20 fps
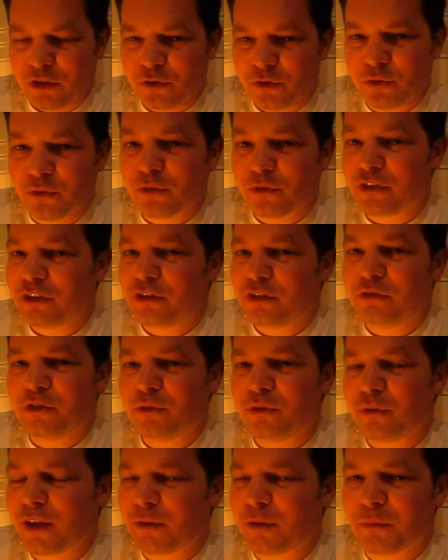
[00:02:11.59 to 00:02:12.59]
Not that you
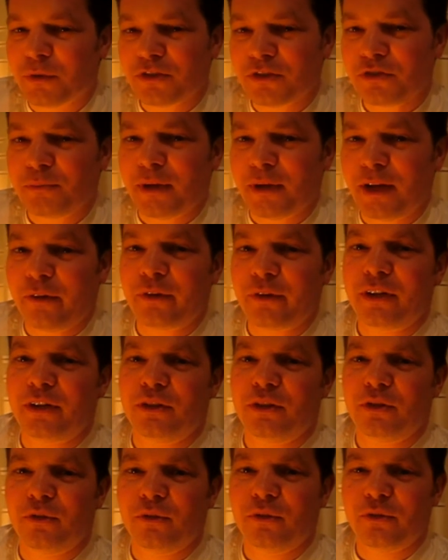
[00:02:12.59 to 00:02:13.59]
knew that much about it,
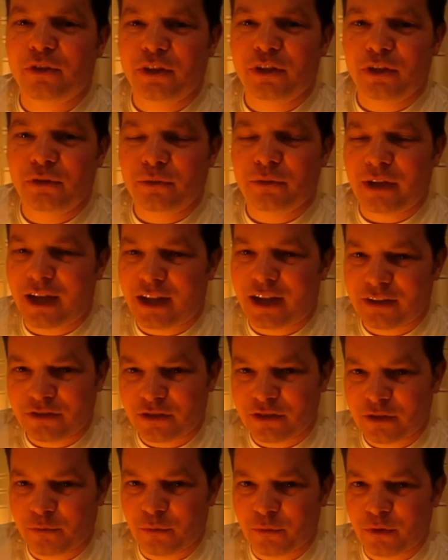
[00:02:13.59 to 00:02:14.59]
not that you'd had
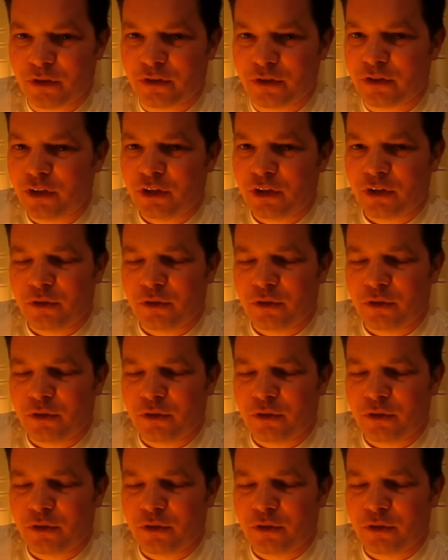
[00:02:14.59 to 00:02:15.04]
someone